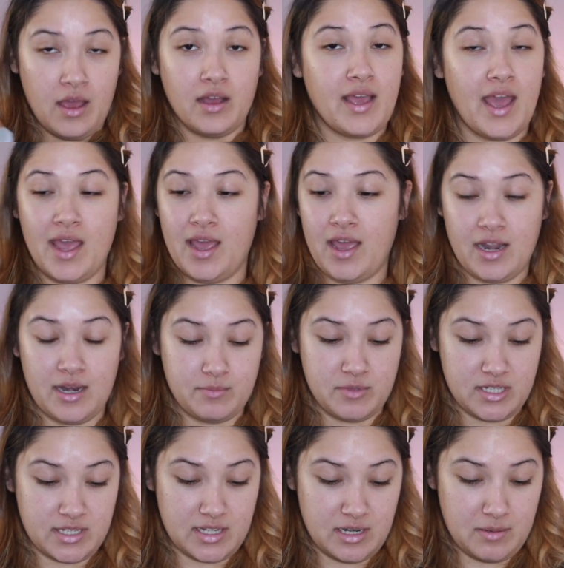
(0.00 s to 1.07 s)
Okay, and I'm
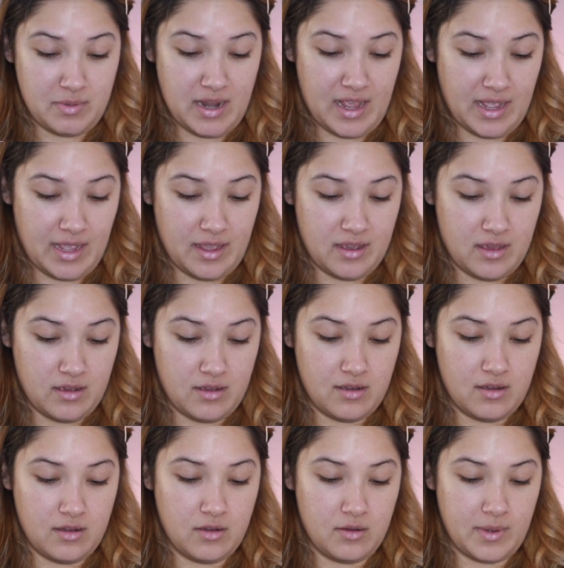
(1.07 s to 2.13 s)
just gonna apply.
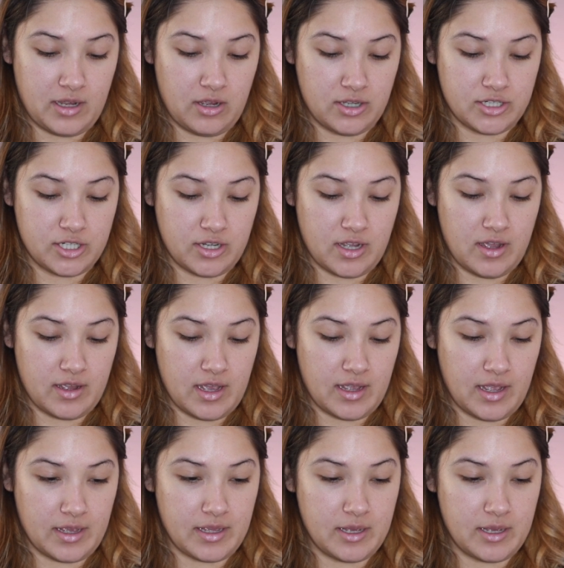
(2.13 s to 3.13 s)
Oh my gosh, okay,